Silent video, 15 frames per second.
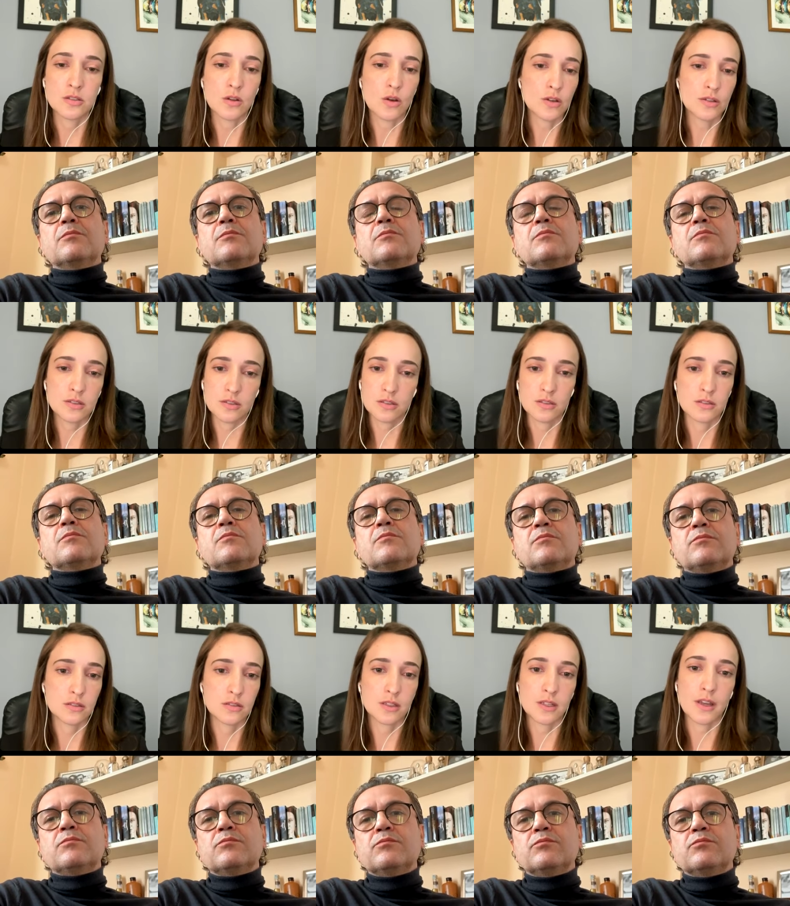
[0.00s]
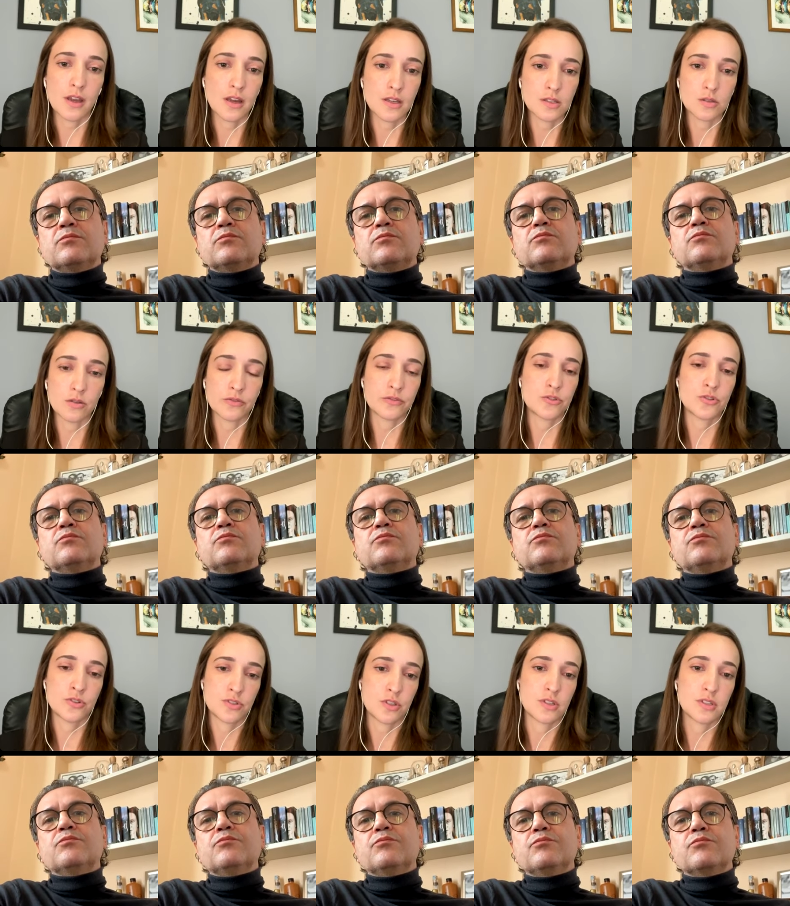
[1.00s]
Speaker 1: not the case of
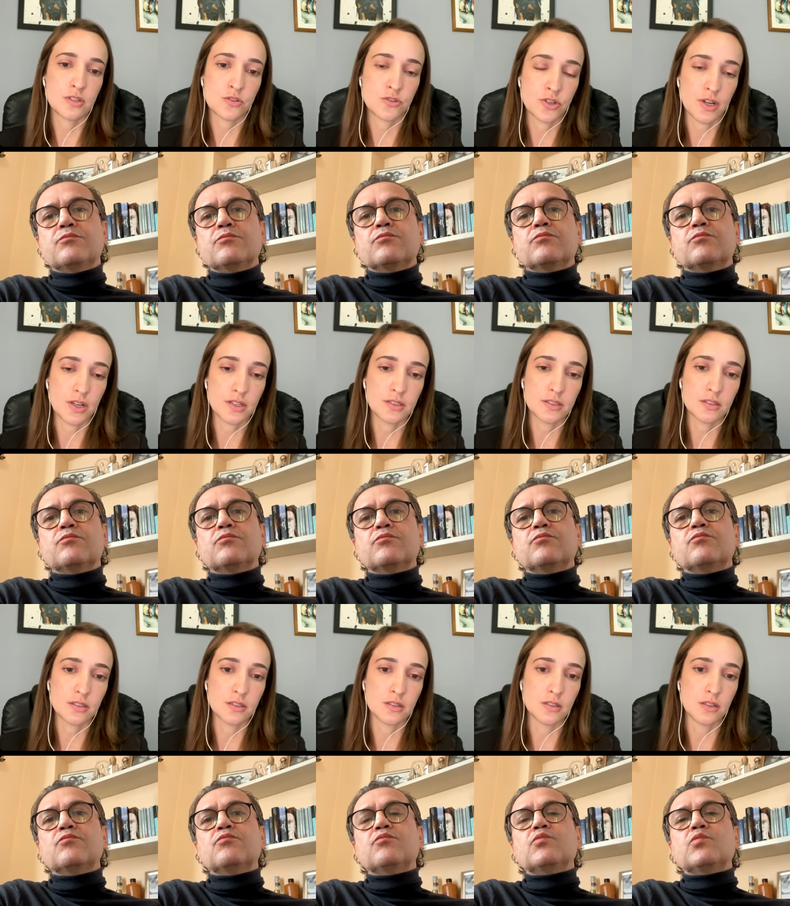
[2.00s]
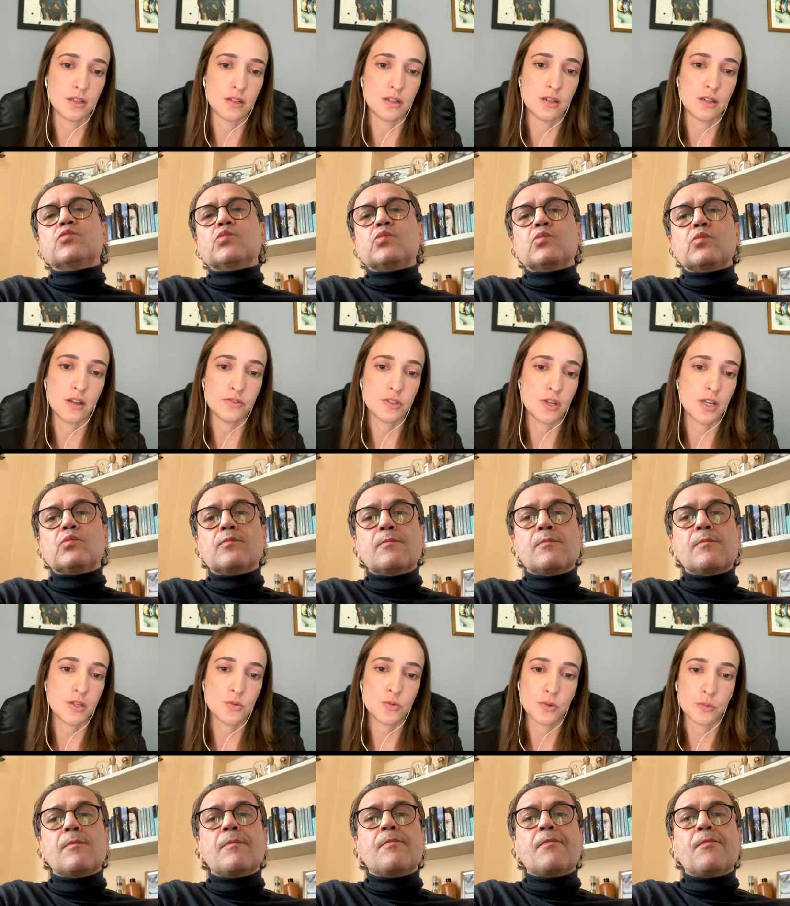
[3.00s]
such as uh, left
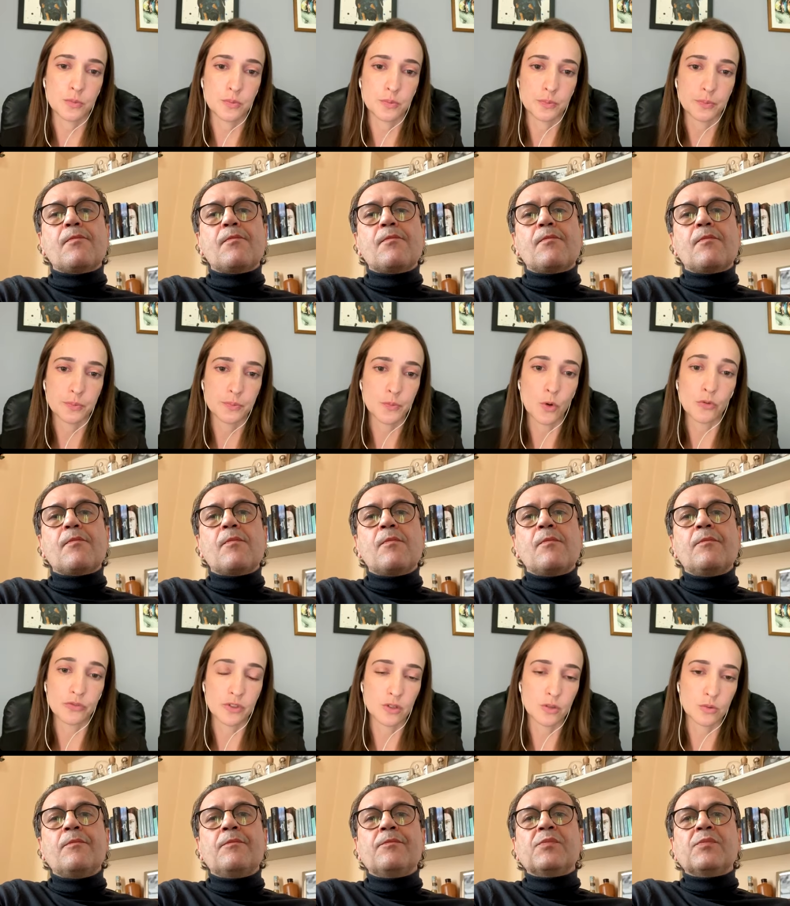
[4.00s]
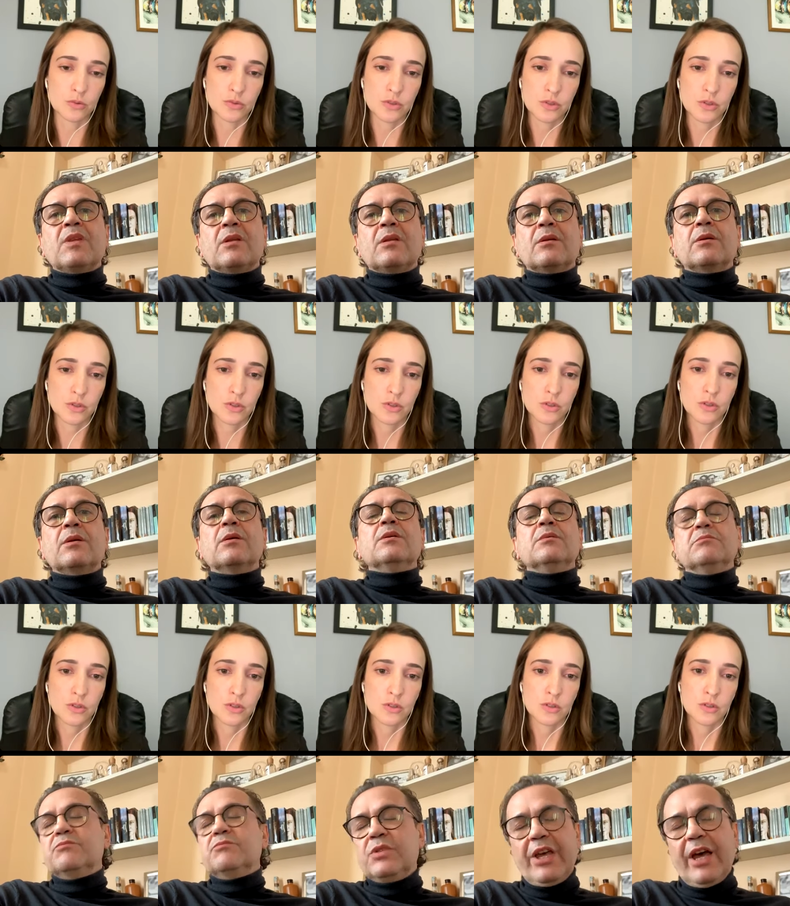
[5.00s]
atrium overload.
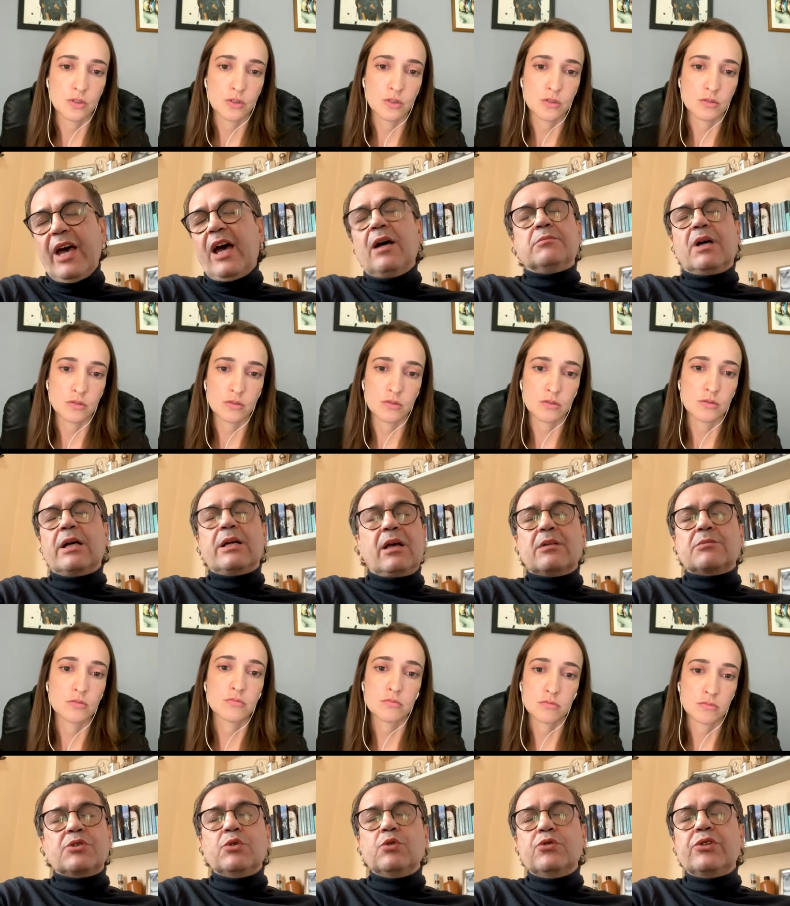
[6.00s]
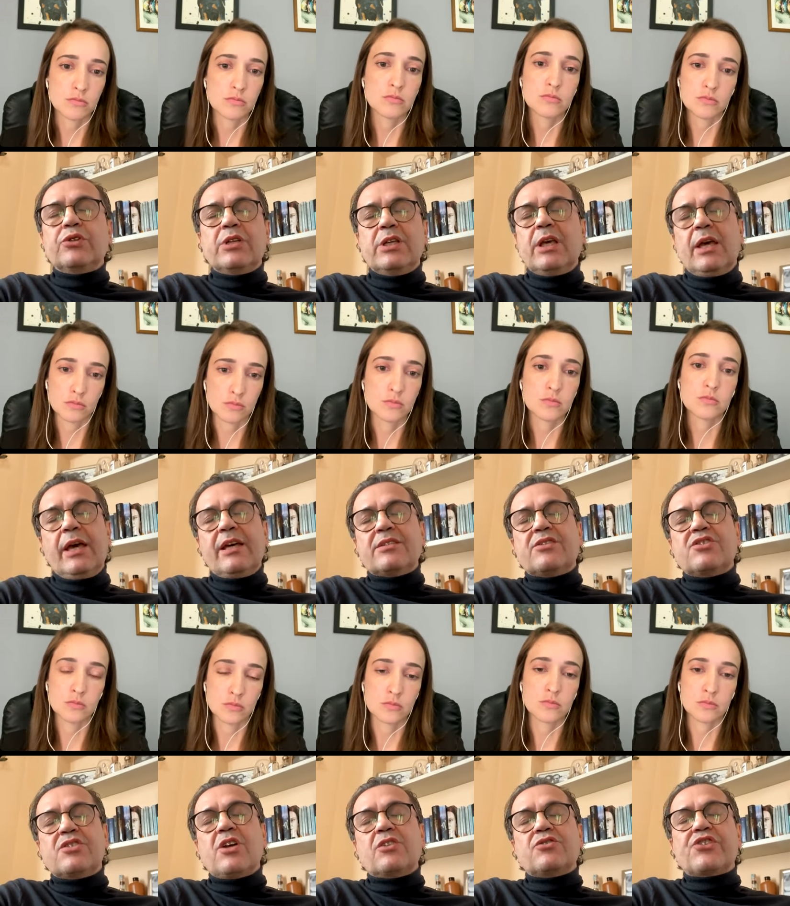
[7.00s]
Speaker 2: Yeah, I, absolutely. Yes,
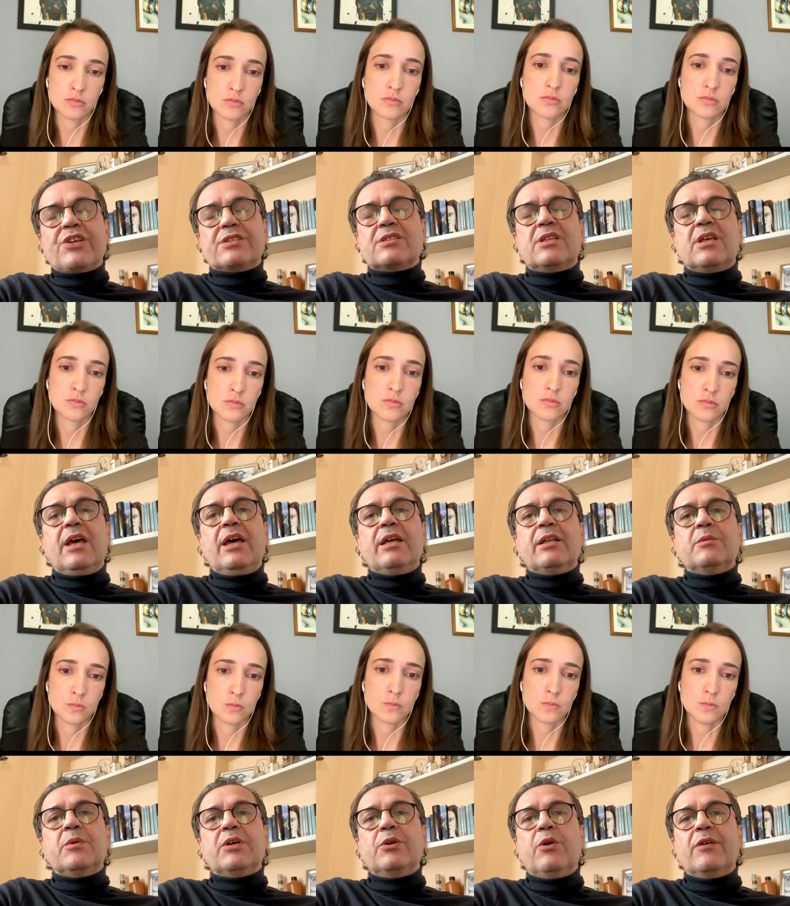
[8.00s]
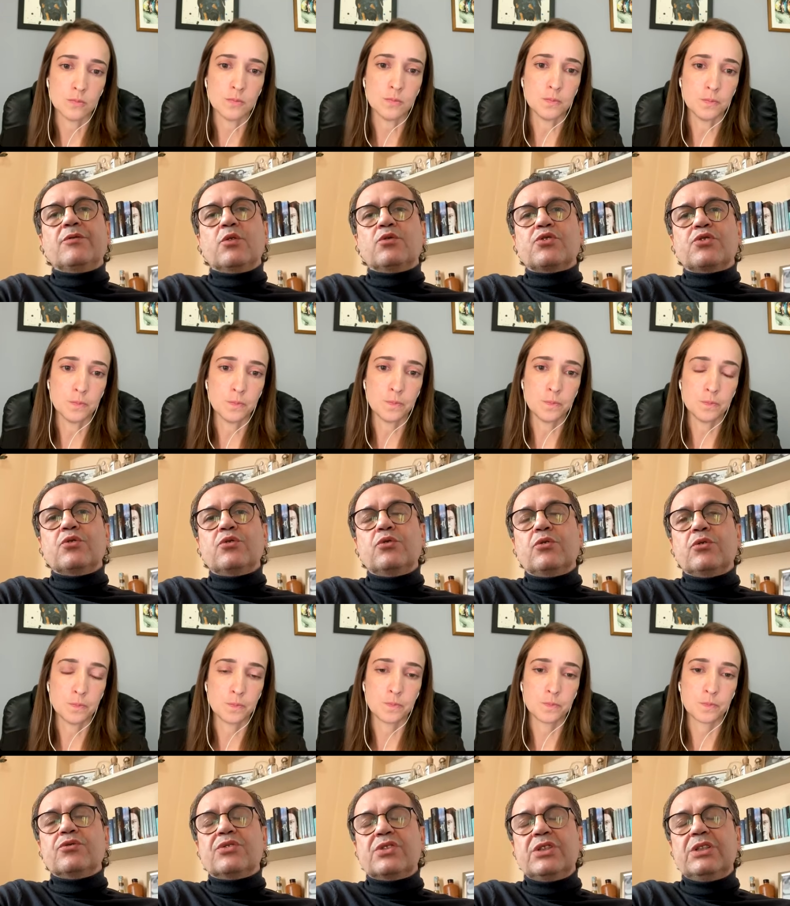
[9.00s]
it's not just that, but you have also to
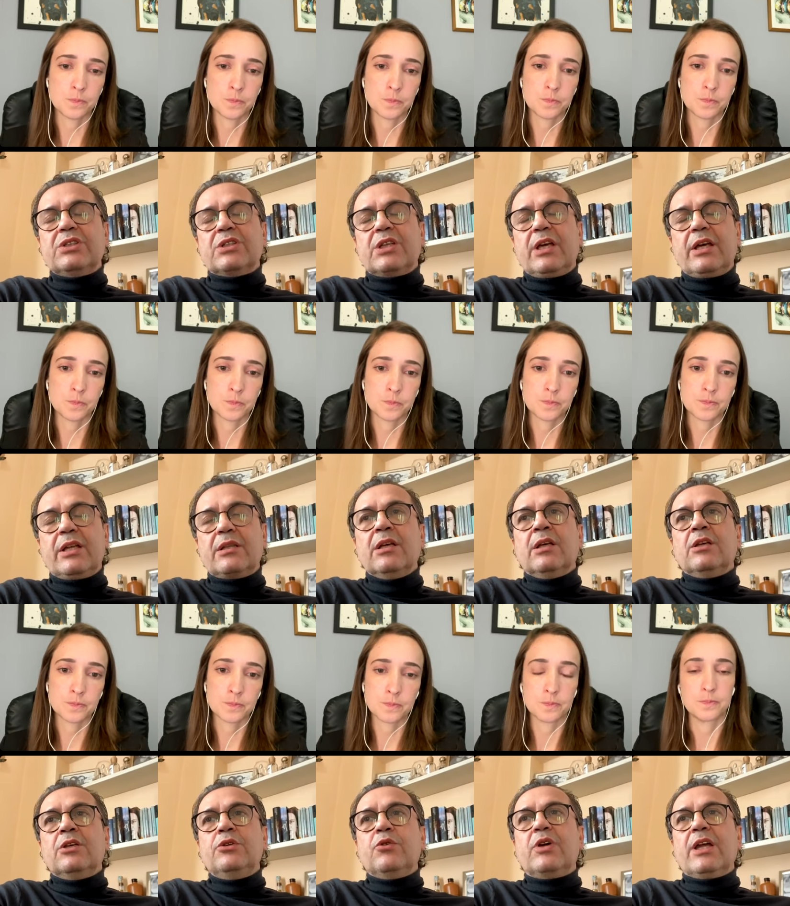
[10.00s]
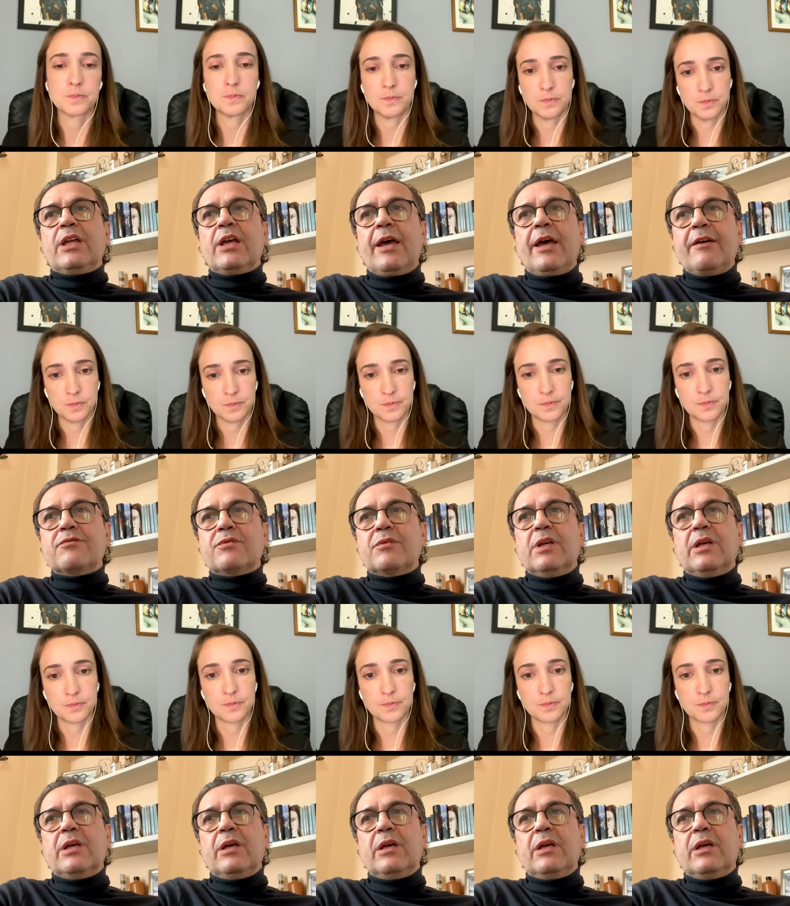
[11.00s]
consider that you can have uh,